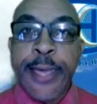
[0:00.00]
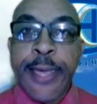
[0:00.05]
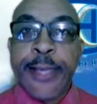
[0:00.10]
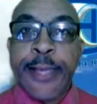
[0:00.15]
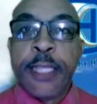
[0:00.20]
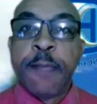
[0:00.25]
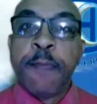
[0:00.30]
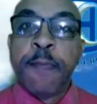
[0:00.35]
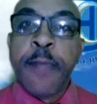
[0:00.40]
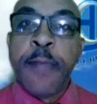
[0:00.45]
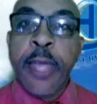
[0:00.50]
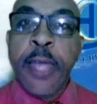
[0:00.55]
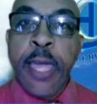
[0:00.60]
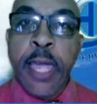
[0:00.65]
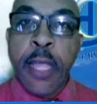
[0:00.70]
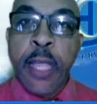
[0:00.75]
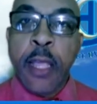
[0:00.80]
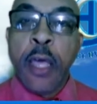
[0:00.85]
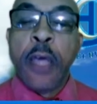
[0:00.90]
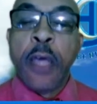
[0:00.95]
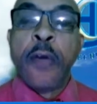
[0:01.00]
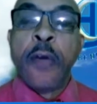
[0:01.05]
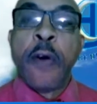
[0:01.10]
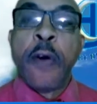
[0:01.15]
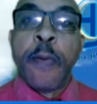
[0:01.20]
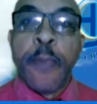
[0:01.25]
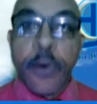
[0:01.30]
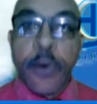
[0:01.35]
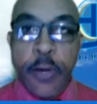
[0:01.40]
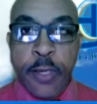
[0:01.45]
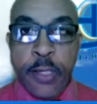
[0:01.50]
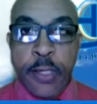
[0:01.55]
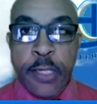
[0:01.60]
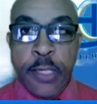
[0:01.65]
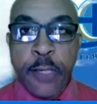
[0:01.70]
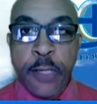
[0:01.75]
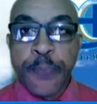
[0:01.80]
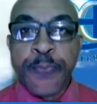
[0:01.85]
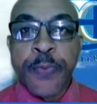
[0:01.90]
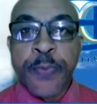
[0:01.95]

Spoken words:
explain your points.